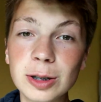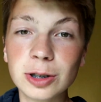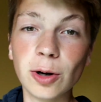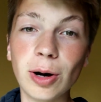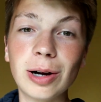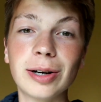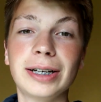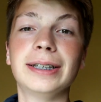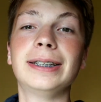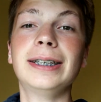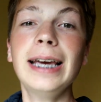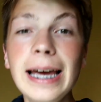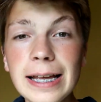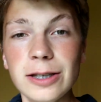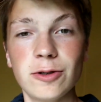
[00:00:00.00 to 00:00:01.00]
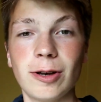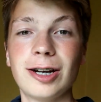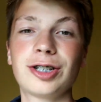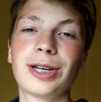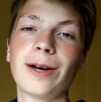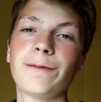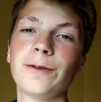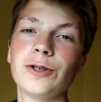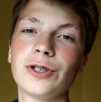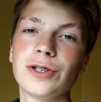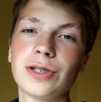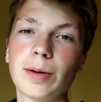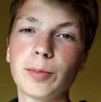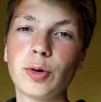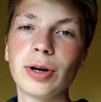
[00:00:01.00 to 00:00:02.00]
to go out again, so I just got to finish
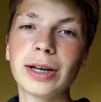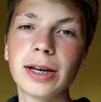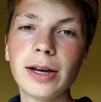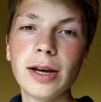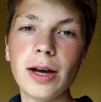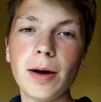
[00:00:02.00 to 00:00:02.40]
this up quick.